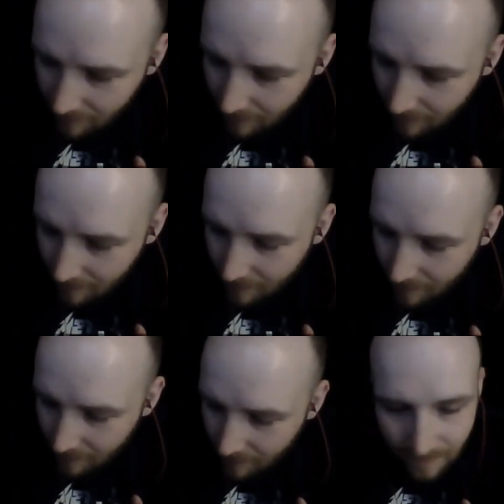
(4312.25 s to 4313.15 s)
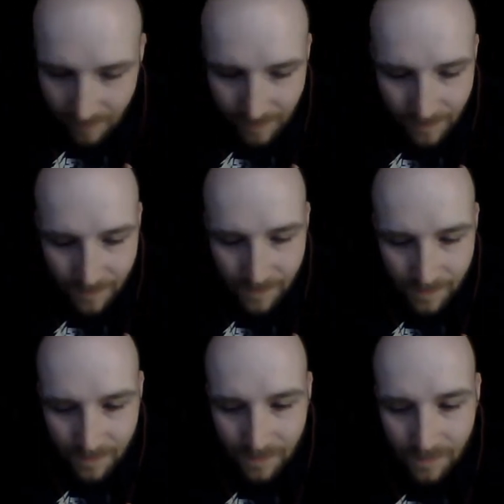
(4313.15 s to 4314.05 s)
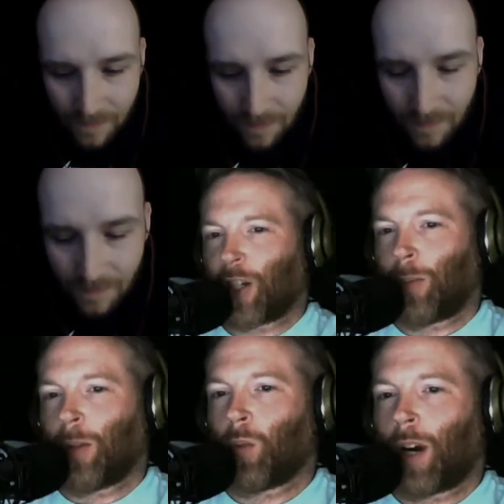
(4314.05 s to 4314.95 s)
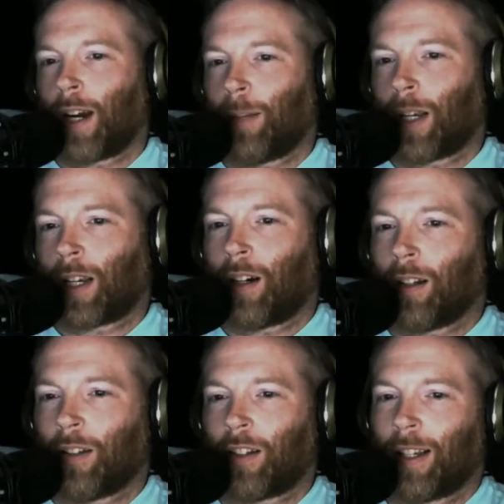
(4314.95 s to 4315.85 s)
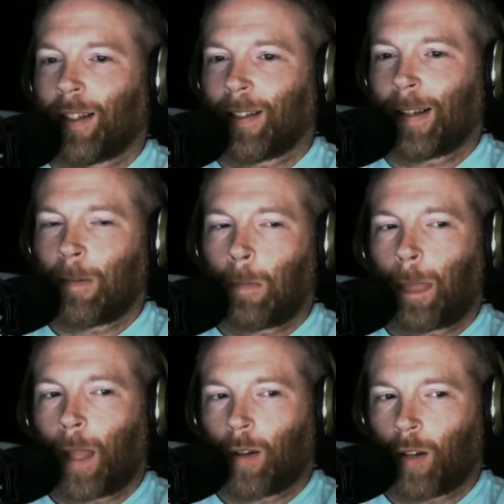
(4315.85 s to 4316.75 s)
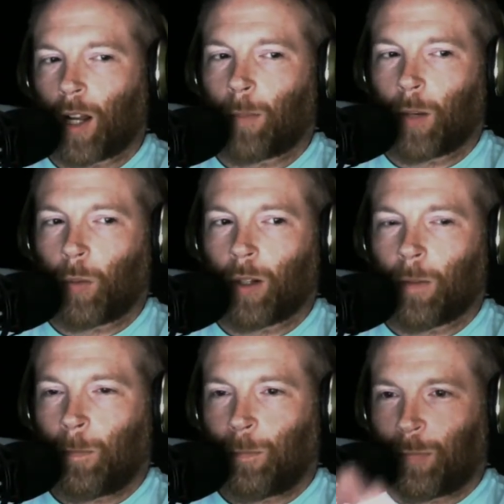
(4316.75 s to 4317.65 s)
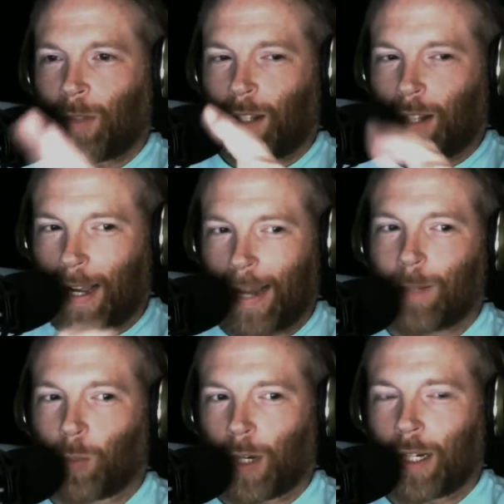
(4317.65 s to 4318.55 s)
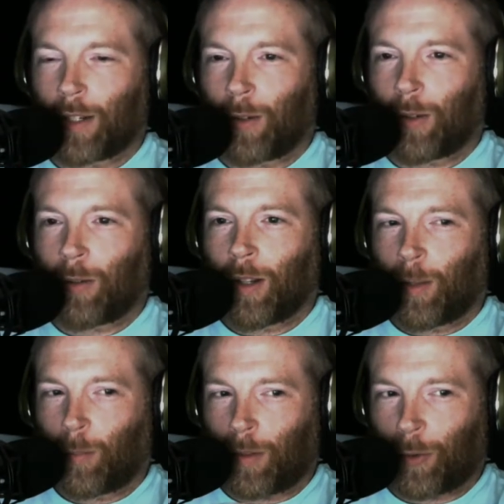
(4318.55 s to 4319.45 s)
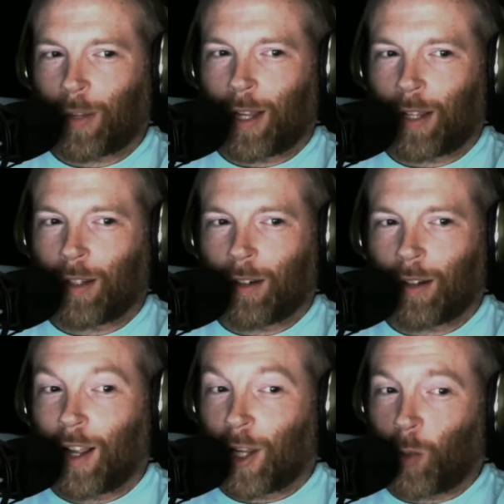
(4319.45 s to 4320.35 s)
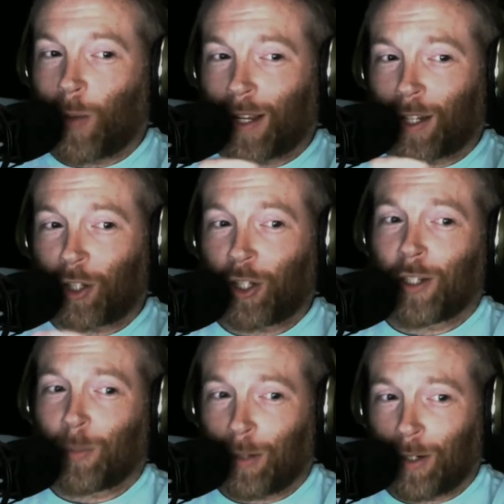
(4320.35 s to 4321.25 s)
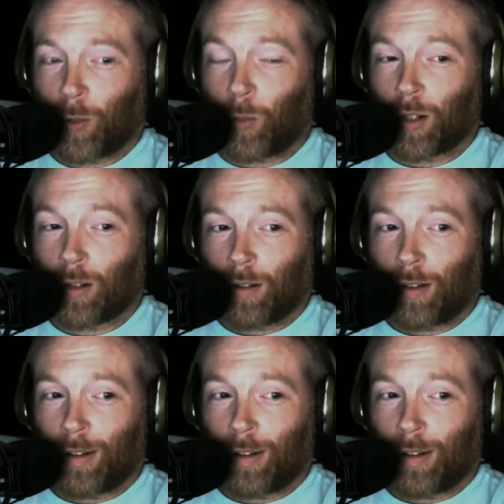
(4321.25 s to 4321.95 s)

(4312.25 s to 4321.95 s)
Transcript: It's someone that's maybe at 17 or 18. I should be writing my college essay, not my will. I hate to break it to you, but if you're that young, you ain't got shit to put in a will.